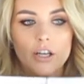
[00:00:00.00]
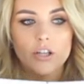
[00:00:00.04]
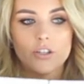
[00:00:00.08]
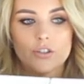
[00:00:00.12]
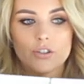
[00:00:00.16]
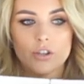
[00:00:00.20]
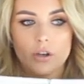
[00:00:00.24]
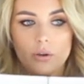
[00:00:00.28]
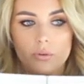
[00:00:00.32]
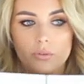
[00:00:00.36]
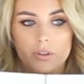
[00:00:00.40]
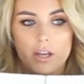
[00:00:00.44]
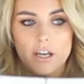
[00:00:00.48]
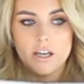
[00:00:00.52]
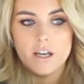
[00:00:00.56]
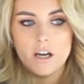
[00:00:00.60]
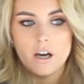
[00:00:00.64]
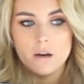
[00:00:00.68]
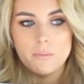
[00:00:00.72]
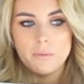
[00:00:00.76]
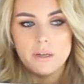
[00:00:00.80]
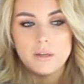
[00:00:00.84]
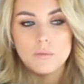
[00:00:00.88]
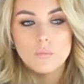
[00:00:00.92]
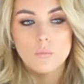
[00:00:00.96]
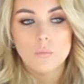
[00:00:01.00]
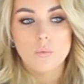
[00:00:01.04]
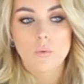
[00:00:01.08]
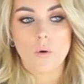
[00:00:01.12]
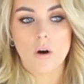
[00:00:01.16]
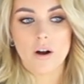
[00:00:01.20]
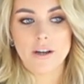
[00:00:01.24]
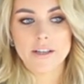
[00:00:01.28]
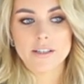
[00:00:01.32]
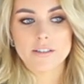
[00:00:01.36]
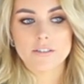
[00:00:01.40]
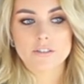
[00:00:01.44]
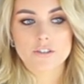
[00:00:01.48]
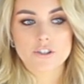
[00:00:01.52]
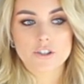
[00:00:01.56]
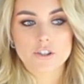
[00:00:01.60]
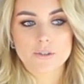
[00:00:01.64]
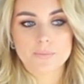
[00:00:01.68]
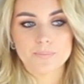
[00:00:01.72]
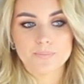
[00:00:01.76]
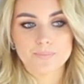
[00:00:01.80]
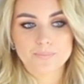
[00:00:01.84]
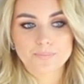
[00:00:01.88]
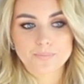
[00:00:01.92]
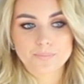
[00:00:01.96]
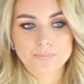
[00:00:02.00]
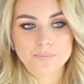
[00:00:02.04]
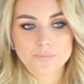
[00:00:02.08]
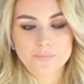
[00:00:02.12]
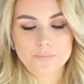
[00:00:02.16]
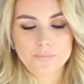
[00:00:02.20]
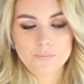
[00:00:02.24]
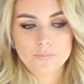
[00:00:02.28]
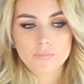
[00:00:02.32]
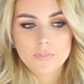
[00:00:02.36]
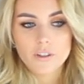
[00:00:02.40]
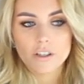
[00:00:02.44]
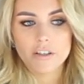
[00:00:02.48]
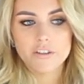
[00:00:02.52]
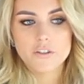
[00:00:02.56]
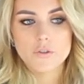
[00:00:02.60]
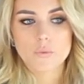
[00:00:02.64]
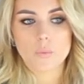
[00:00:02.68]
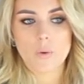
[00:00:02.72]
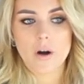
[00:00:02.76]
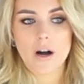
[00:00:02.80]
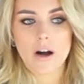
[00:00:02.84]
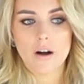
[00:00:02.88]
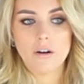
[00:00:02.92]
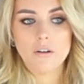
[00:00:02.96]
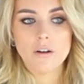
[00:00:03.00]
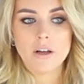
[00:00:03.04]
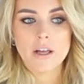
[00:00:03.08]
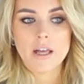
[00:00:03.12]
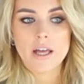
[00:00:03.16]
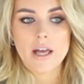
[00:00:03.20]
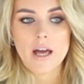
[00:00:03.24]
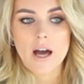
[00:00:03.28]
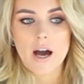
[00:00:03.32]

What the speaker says: So they come in white as well.